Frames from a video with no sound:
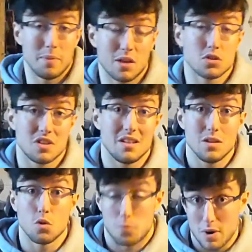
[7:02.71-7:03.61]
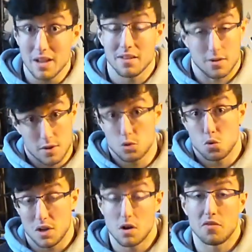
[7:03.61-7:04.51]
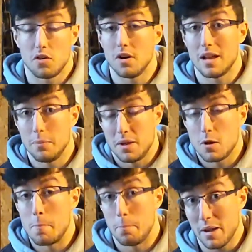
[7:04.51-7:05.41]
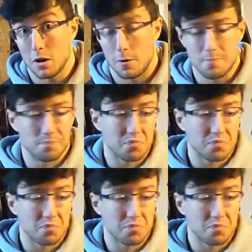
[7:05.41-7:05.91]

because they need a break, they're going to recover and become bigger.